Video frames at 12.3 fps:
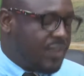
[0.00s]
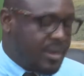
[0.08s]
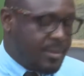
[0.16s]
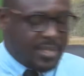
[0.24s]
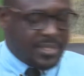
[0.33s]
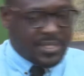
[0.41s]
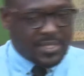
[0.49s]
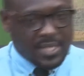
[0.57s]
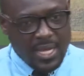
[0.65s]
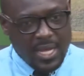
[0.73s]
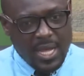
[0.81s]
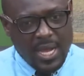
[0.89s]
the matches.
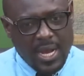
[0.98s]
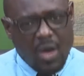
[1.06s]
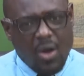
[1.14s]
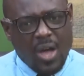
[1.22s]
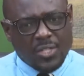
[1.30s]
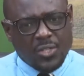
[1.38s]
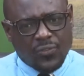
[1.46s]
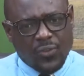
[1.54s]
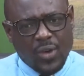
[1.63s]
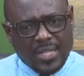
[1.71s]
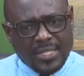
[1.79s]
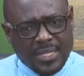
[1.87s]
Now, Hearts of
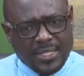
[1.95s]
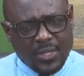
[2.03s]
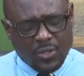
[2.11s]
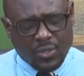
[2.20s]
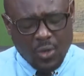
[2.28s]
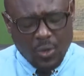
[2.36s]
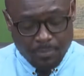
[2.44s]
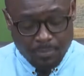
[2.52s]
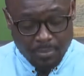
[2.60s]
Folk Asante Kotoko,